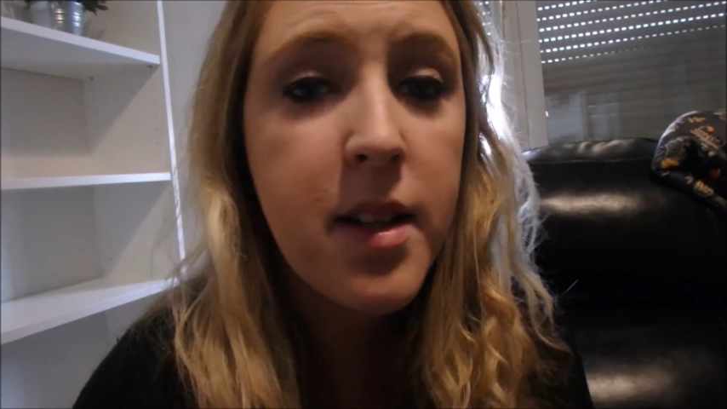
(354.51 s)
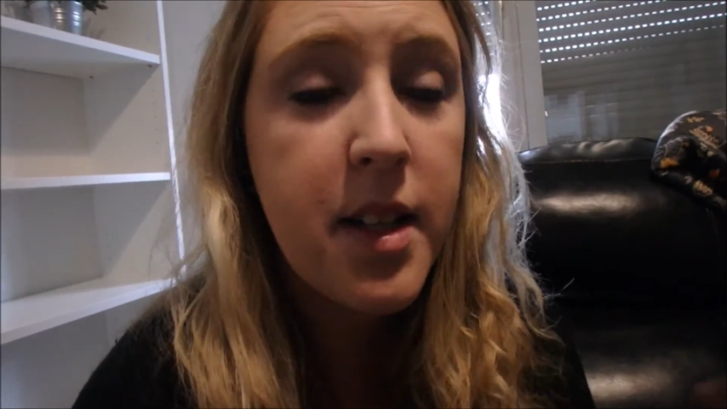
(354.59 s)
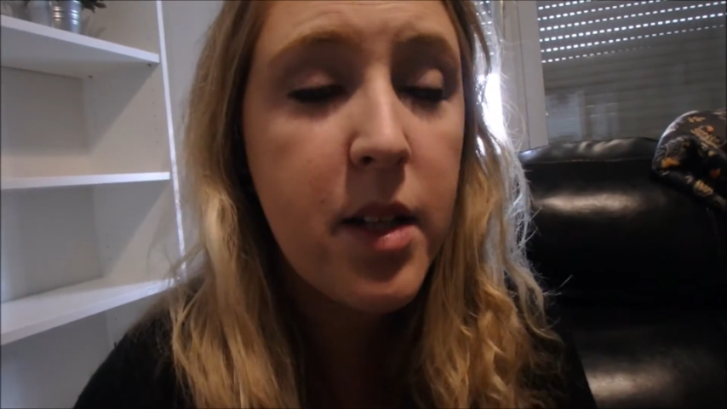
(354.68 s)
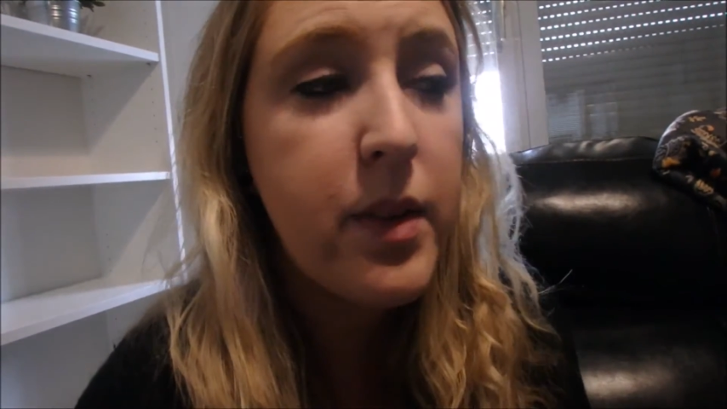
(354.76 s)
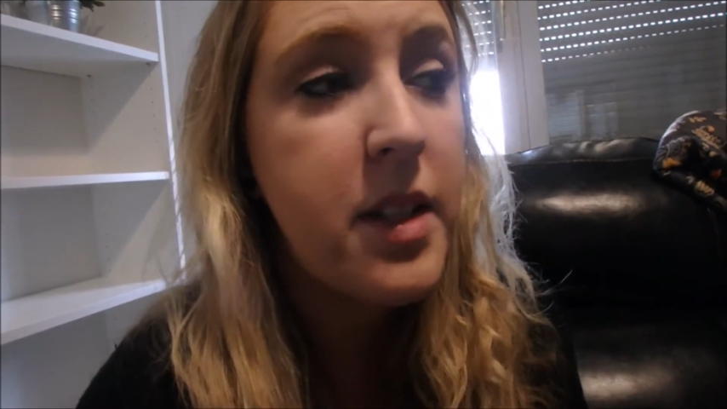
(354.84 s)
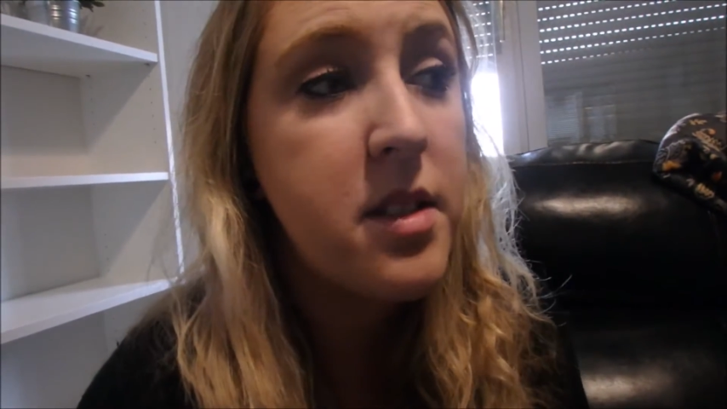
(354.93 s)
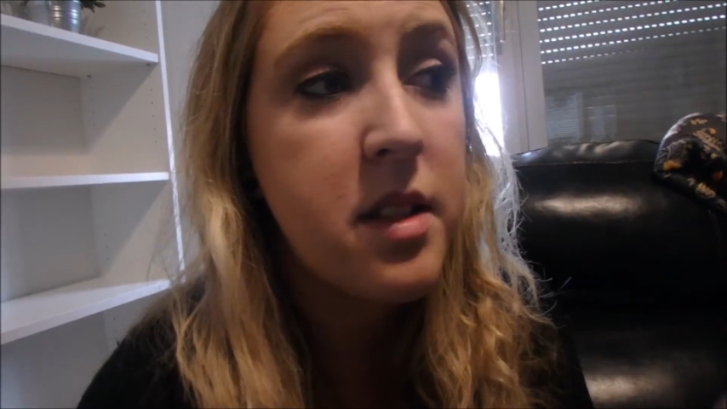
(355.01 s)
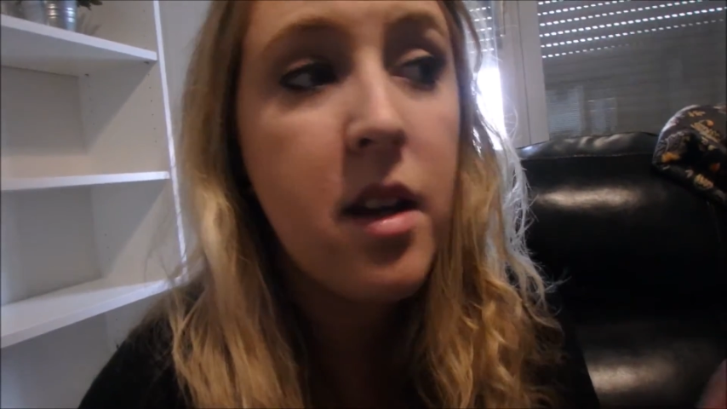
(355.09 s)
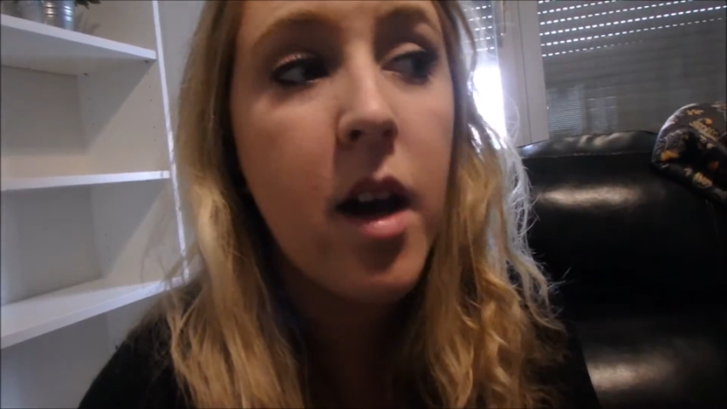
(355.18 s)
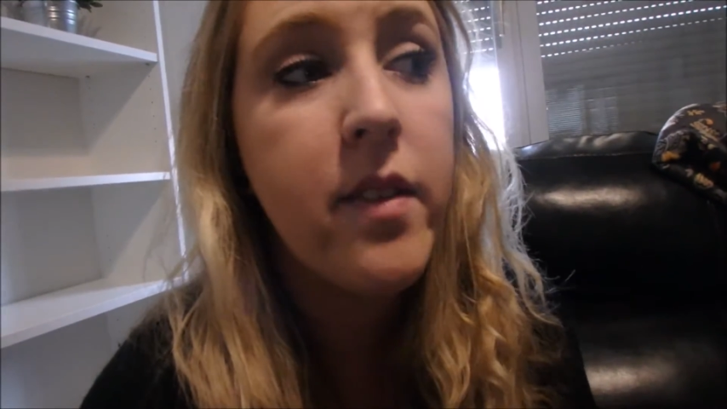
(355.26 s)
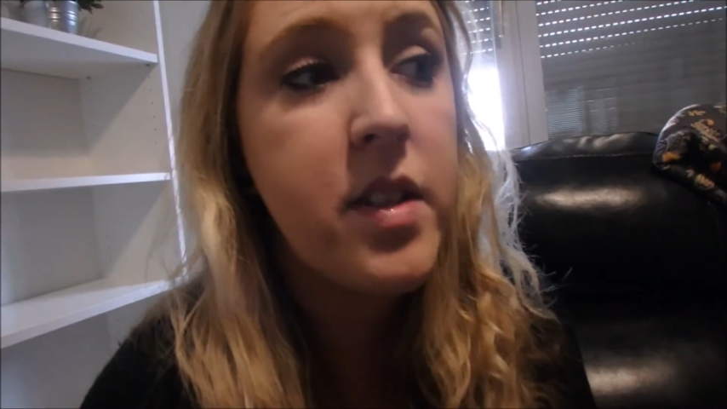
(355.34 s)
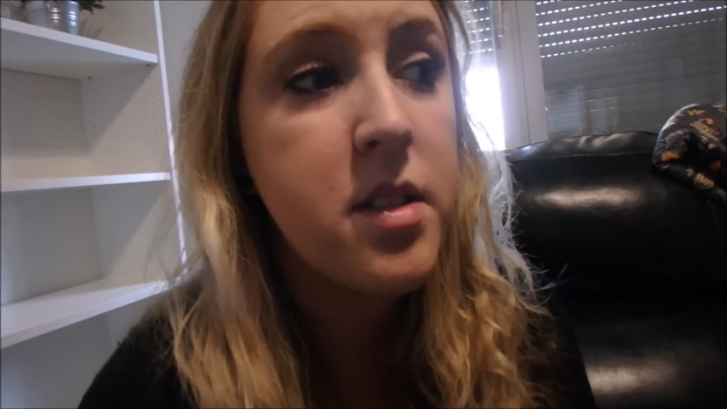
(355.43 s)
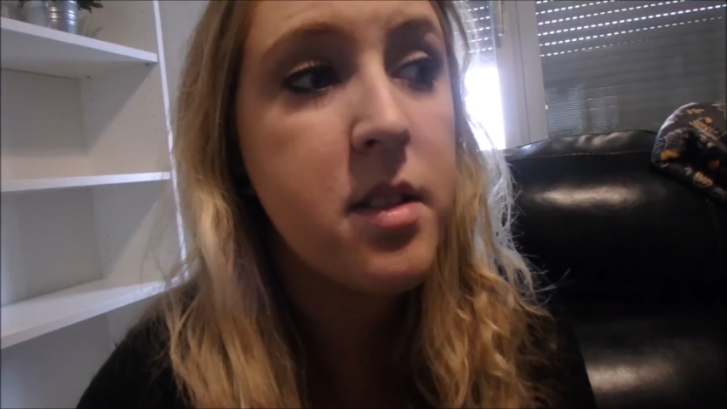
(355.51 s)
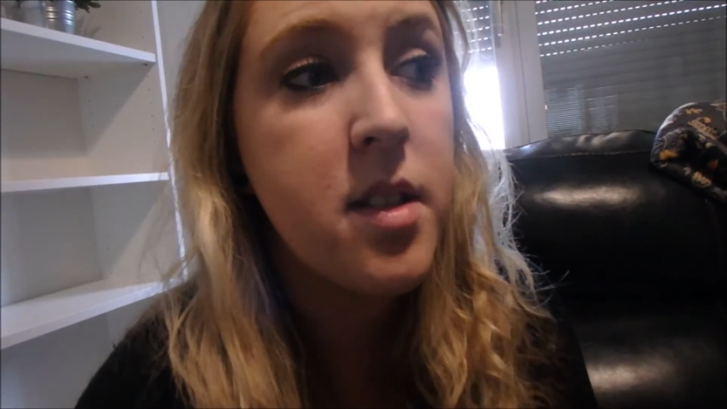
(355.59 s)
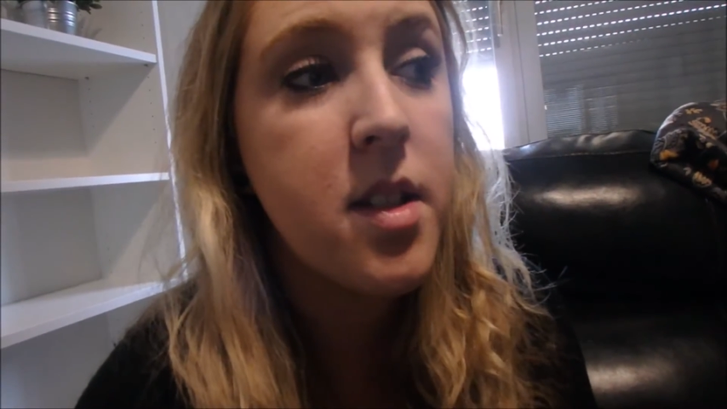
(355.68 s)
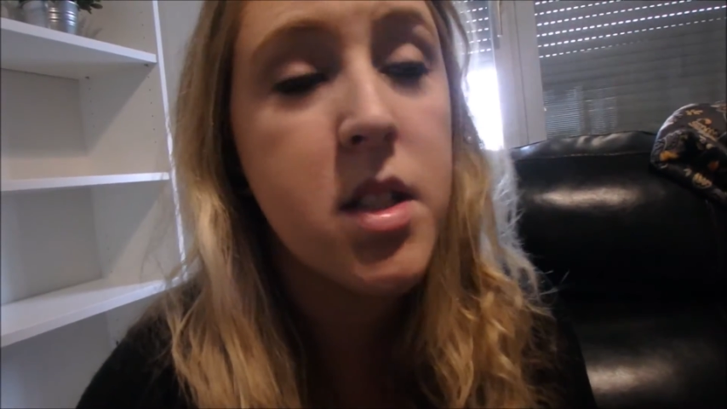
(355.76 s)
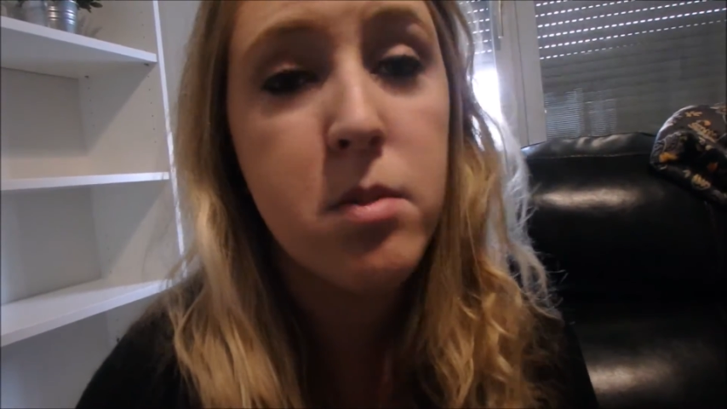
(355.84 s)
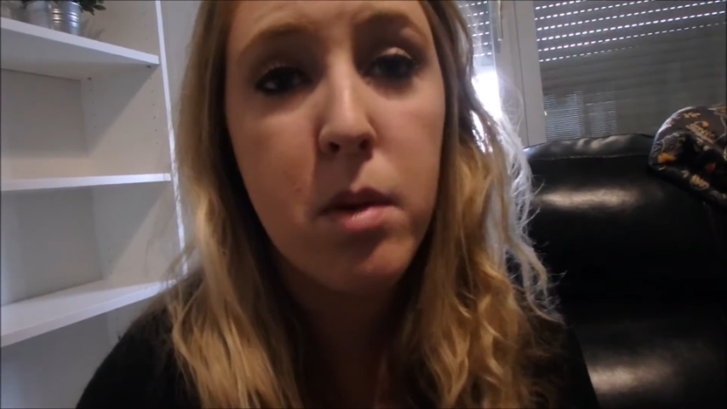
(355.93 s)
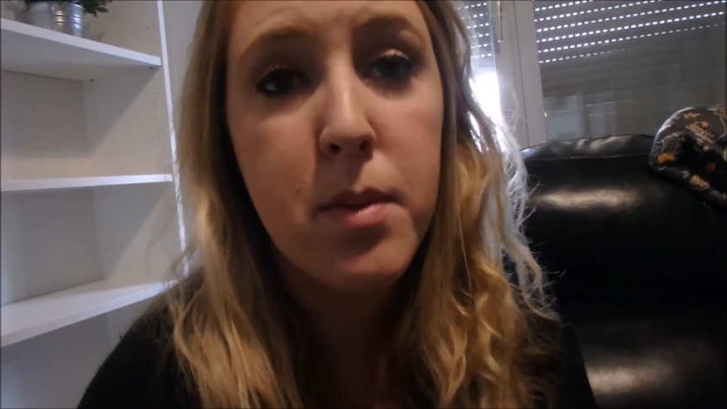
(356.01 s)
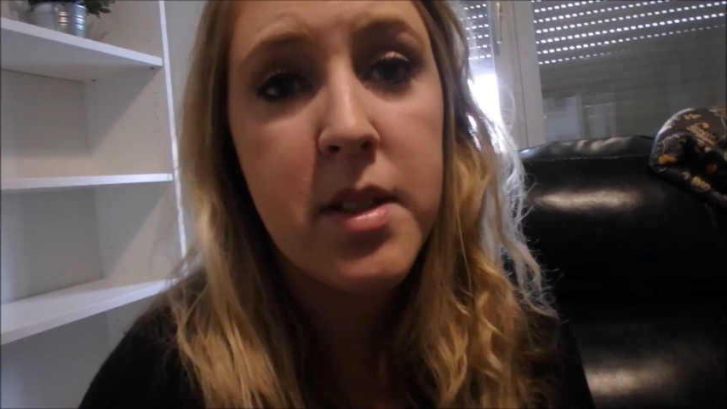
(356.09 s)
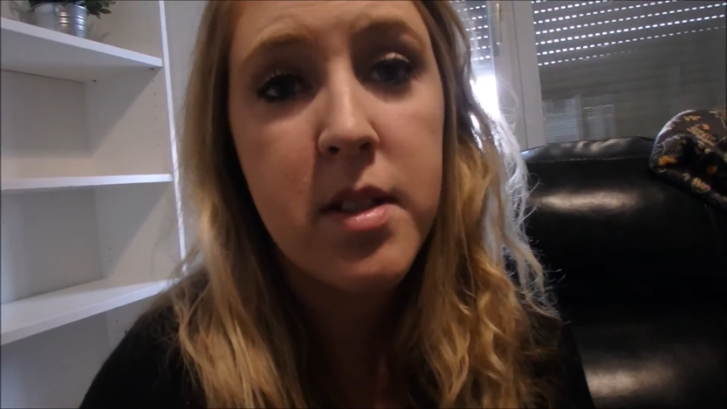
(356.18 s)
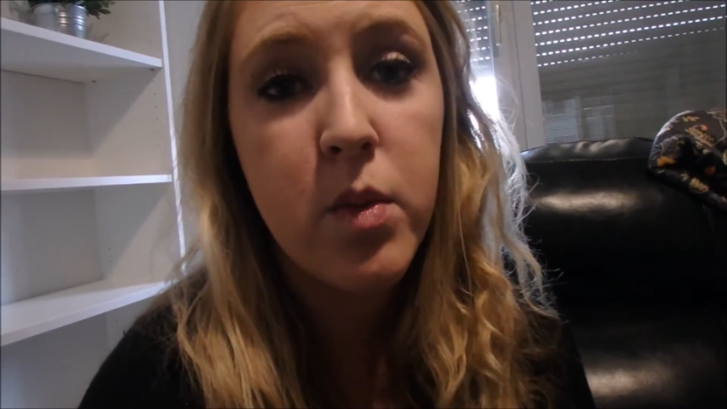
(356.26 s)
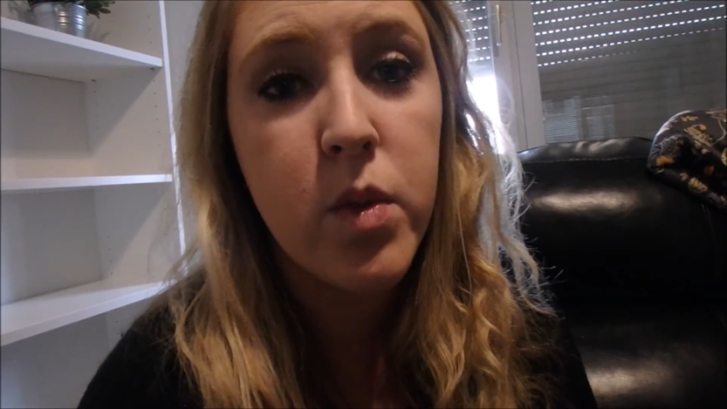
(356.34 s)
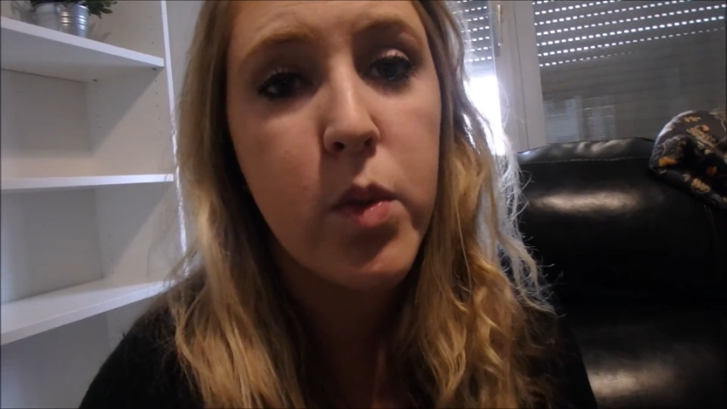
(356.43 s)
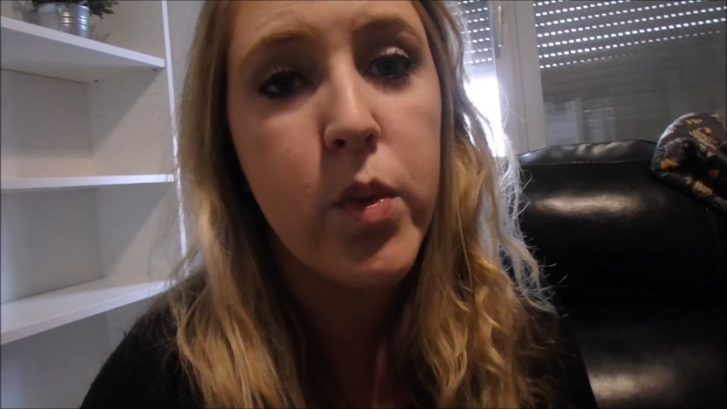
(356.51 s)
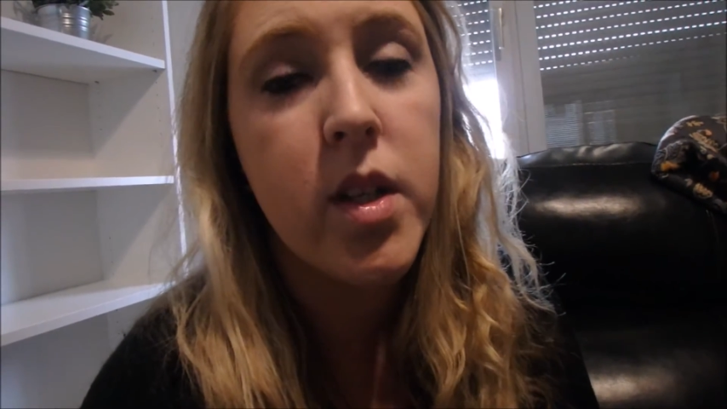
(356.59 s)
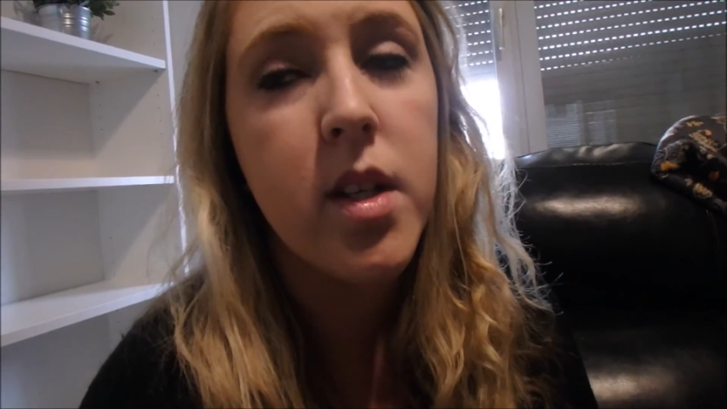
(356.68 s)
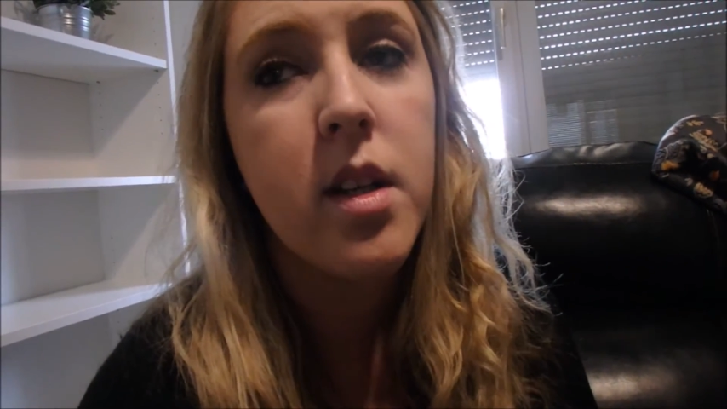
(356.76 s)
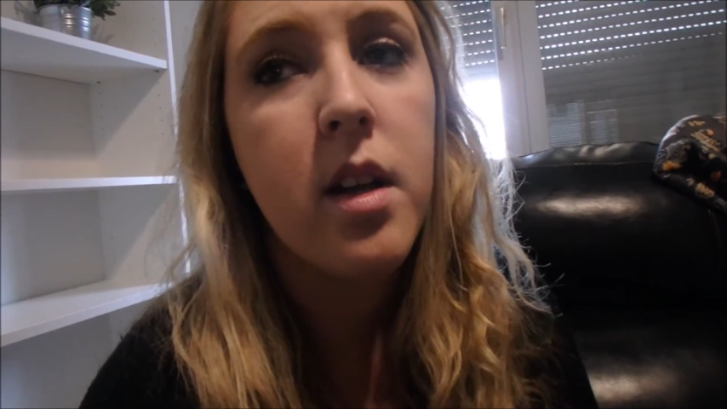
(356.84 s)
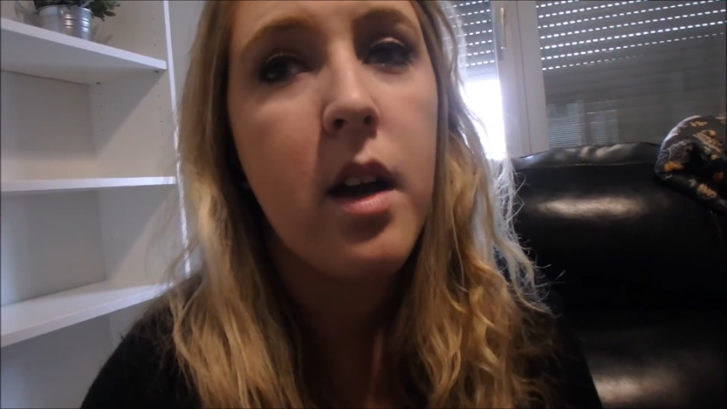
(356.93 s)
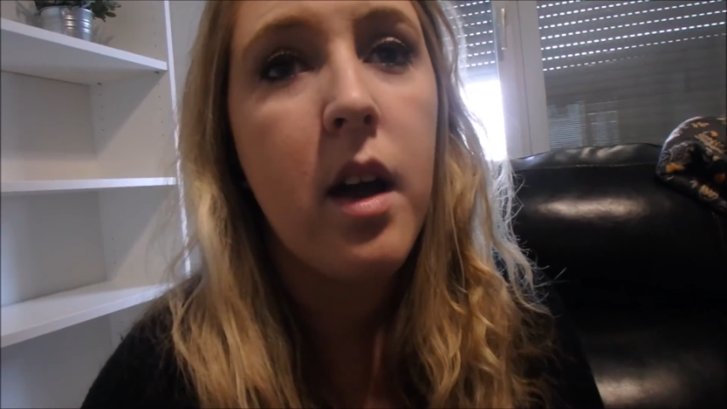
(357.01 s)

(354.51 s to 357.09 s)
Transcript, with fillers: anyways, he obviously does some amazing woodwork.